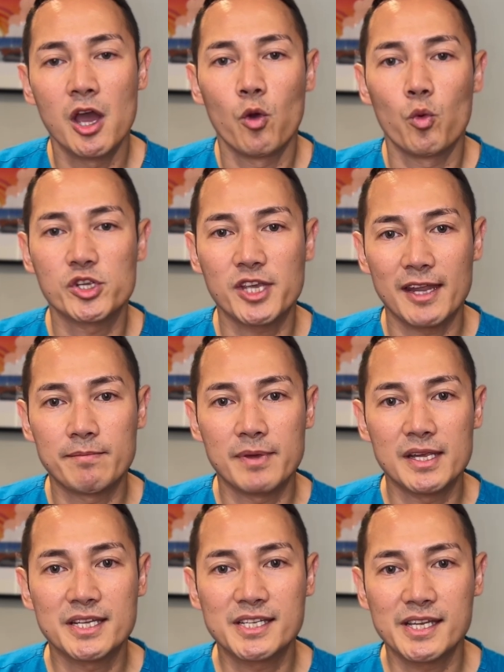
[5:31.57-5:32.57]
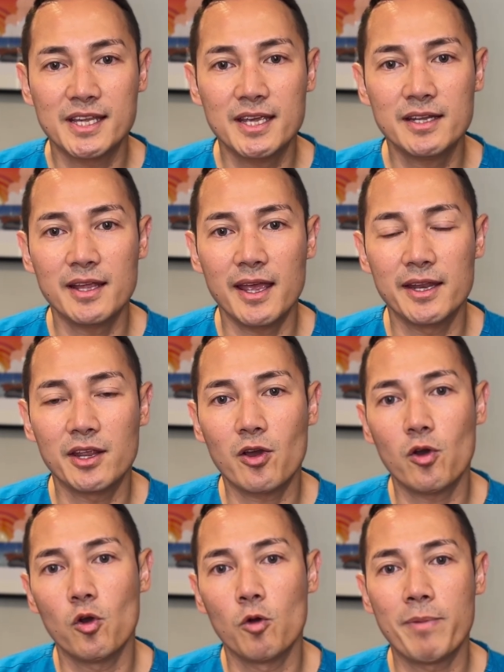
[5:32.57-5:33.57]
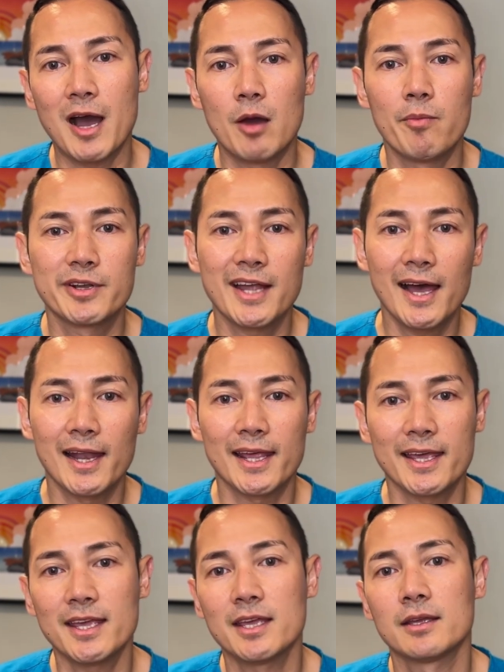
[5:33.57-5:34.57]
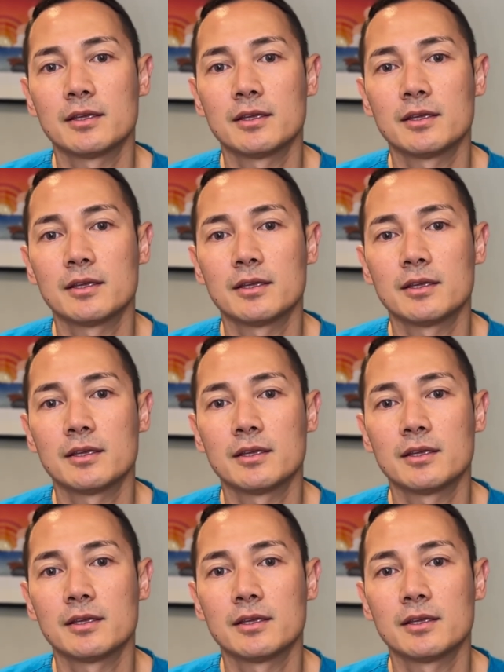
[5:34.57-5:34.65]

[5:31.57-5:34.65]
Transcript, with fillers: which can be seen in cor pulmonale.